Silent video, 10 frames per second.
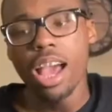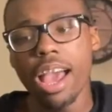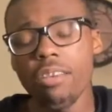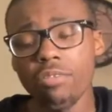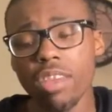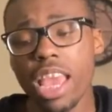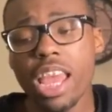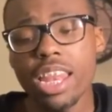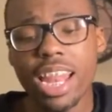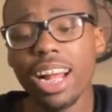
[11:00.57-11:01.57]
I,
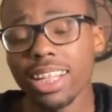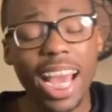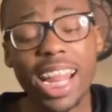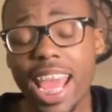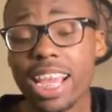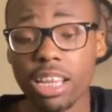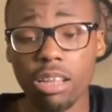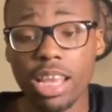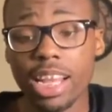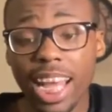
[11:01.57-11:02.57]
and, and a lot of
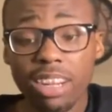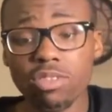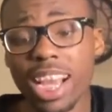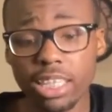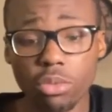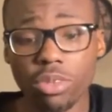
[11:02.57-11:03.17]
that and a lot of toxic